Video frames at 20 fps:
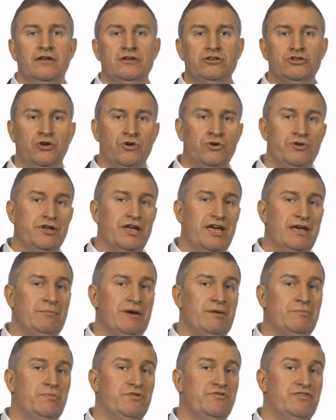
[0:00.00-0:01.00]
John came
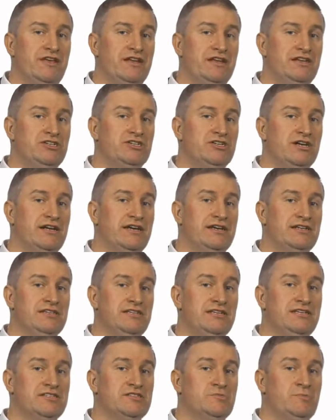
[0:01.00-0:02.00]
up with the initial
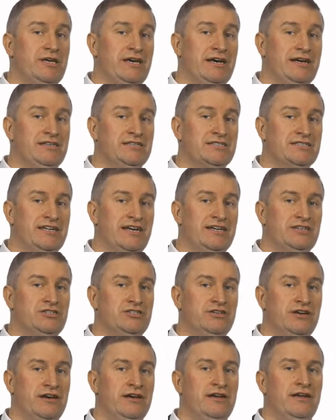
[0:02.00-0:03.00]
ideas behind
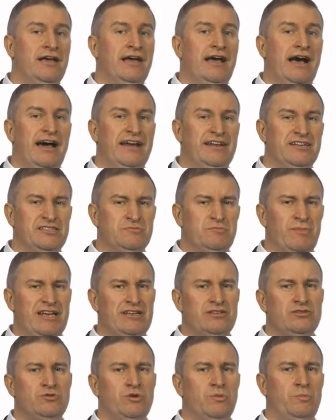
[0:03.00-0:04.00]
StatJR and is
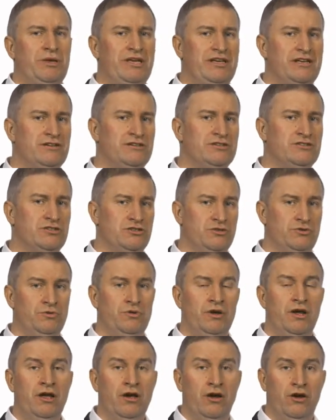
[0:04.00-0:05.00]
meant to appeal to
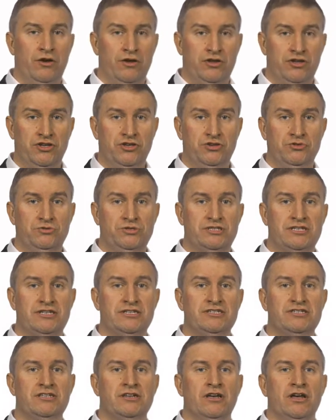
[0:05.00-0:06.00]

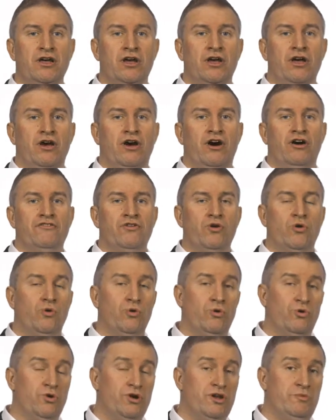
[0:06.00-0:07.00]
users of
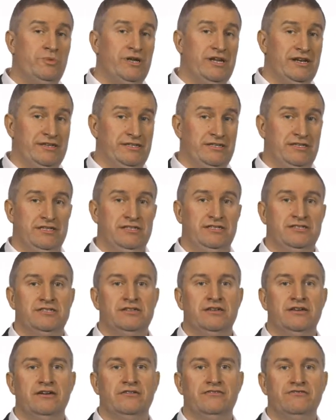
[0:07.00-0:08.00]
all abilities,
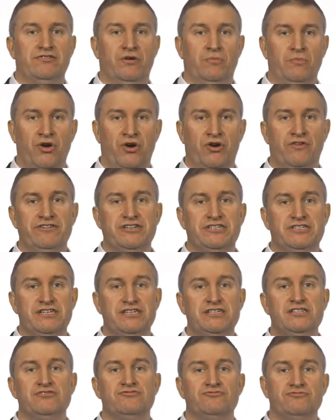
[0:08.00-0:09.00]
from
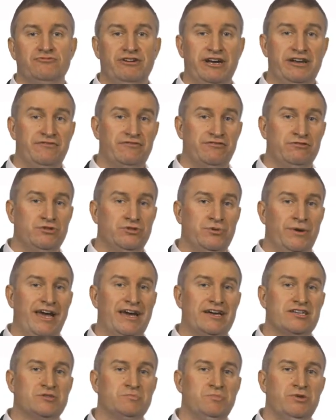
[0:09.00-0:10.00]
novices right through to
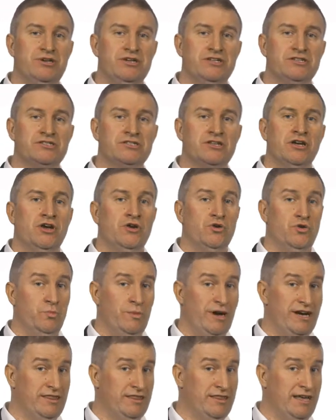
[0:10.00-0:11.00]
experts who
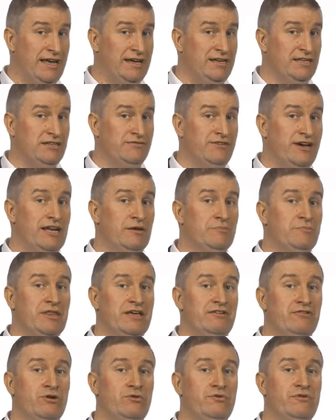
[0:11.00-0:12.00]
might then develop
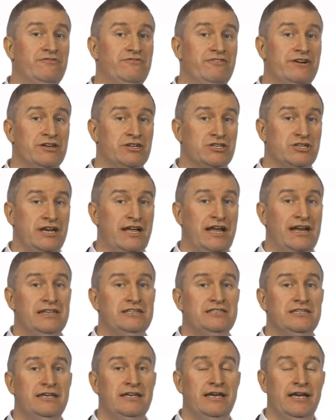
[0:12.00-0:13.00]
their own
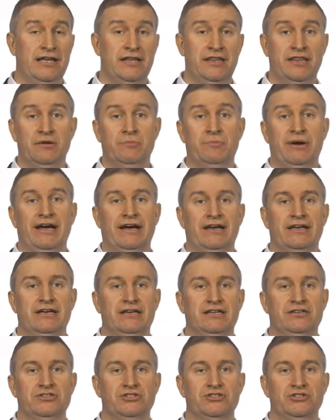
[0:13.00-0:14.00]
functionality in the
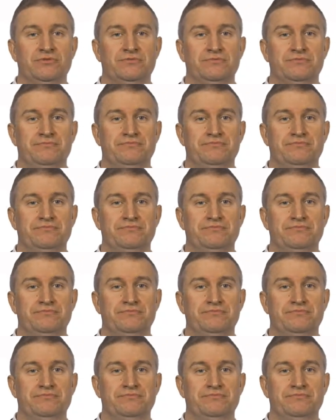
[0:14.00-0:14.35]
package.